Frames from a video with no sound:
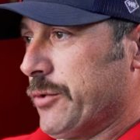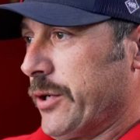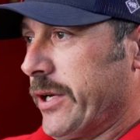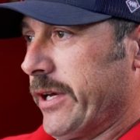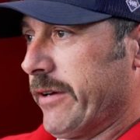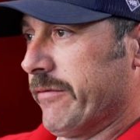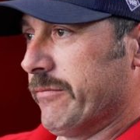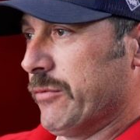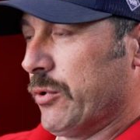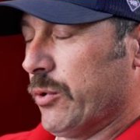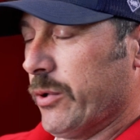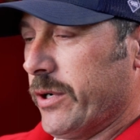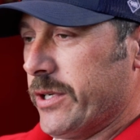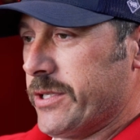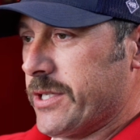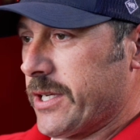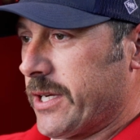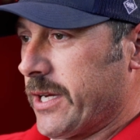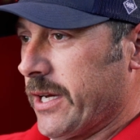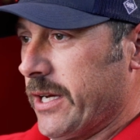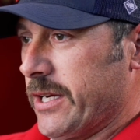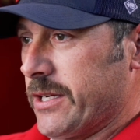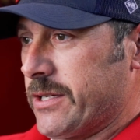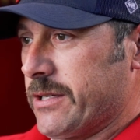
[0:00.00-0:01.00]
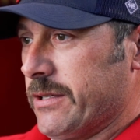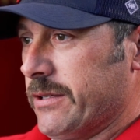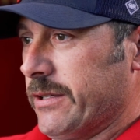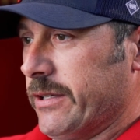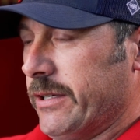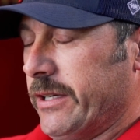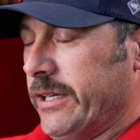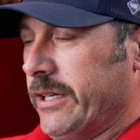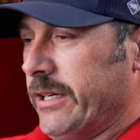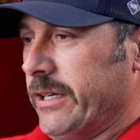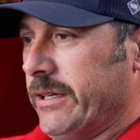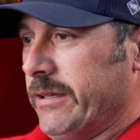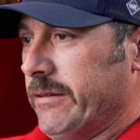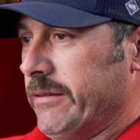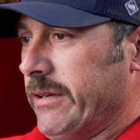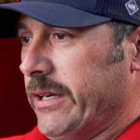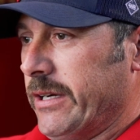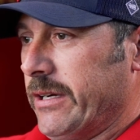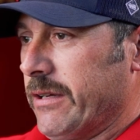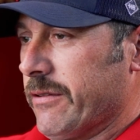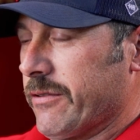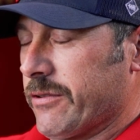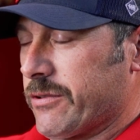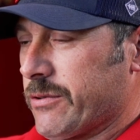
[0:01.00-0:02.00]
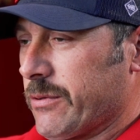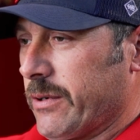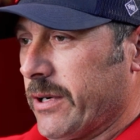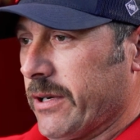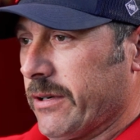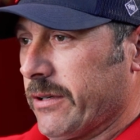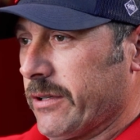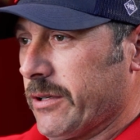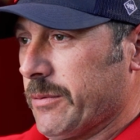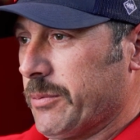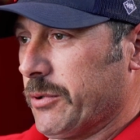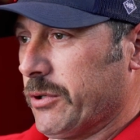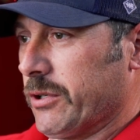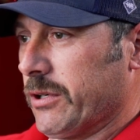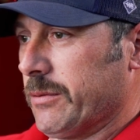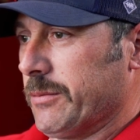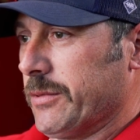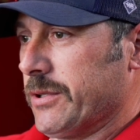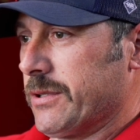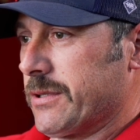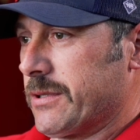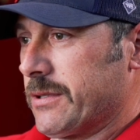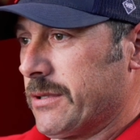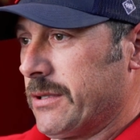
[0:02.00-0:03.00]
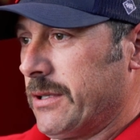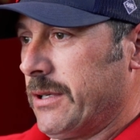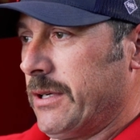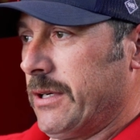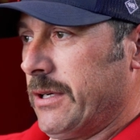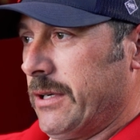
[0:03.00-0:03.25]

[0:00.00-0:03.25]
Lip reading: We have more education than any of the surrounding departments,